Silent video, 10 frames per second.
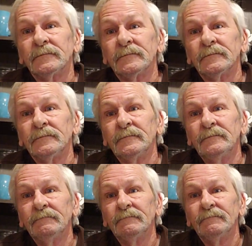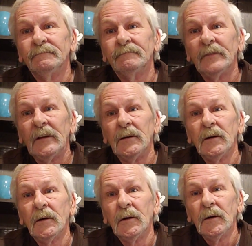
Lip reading: No one is speaking in this clip.